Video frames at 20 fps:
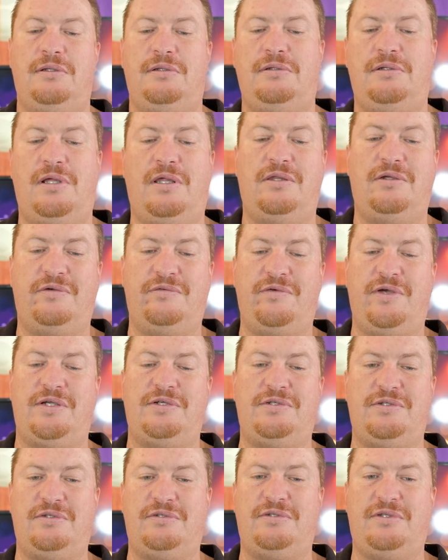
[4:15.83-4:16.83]
Another
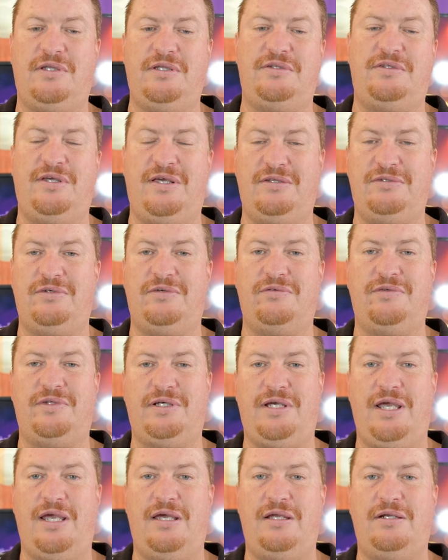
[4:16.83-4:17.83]
advantage this lens has over the
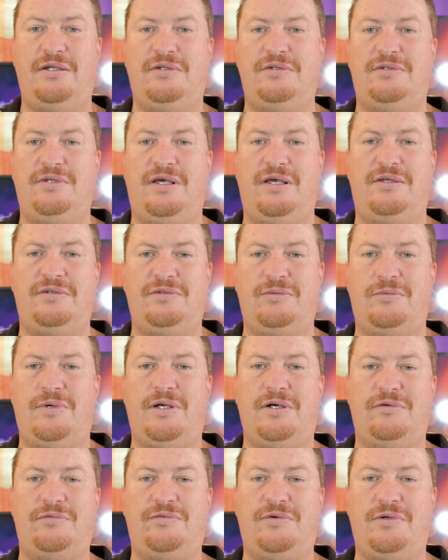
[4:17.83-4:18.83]
Canon is it has a
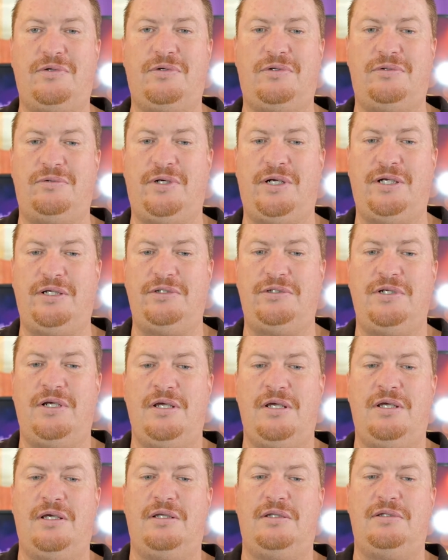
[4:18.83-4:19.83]
wider focal range.
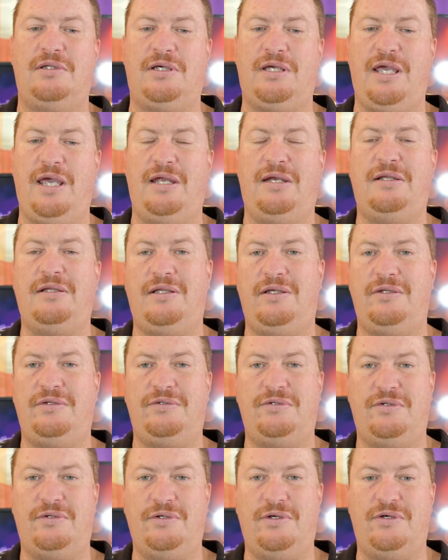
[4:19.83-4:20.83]
The Canon
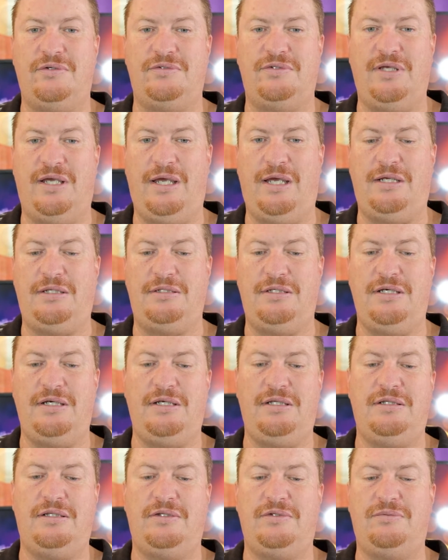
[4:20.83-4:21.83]
lens only goes to
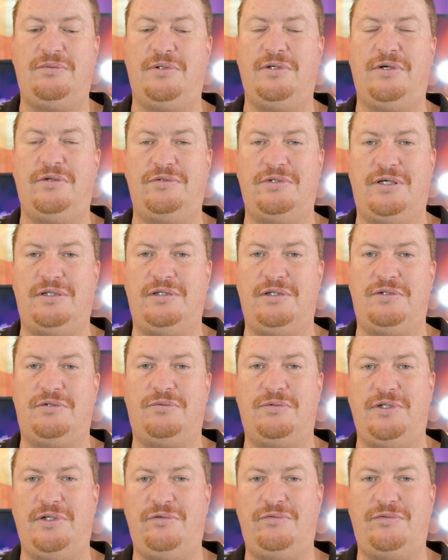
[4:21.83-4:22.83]
18, this one goes out to
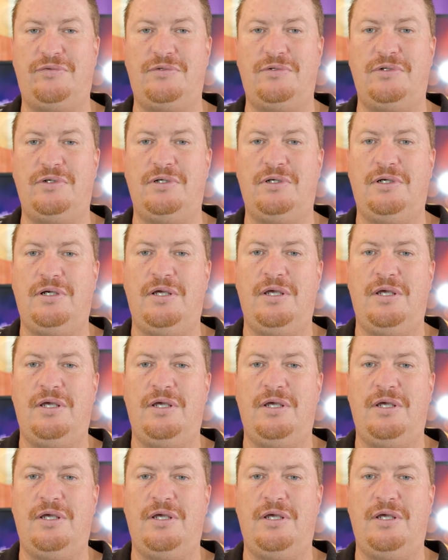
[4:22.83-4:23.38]
24.